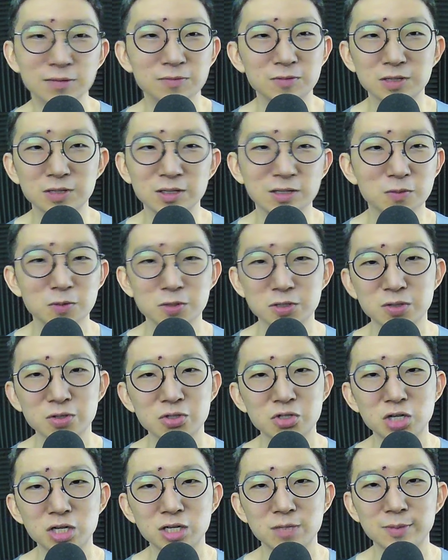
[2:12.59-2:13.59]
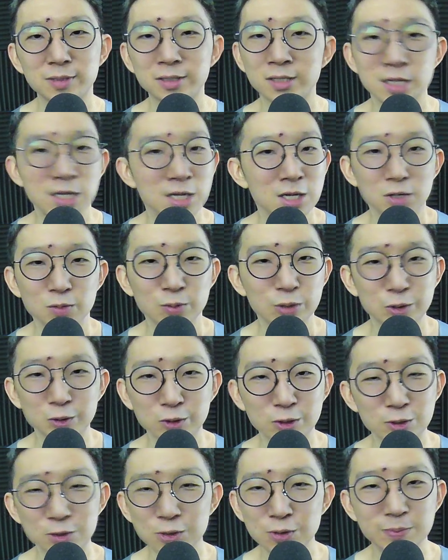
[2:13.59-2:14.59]
yeah, it was not tradable. We
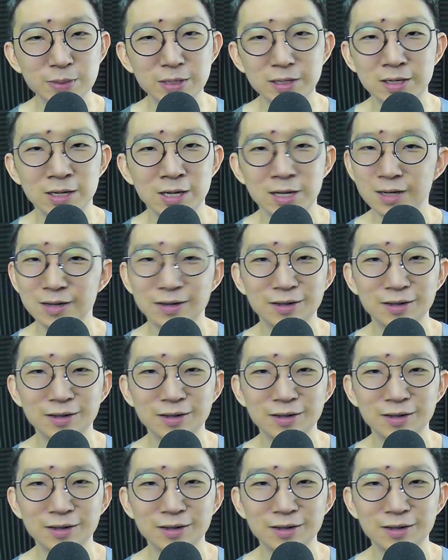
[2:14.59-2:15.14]
could also be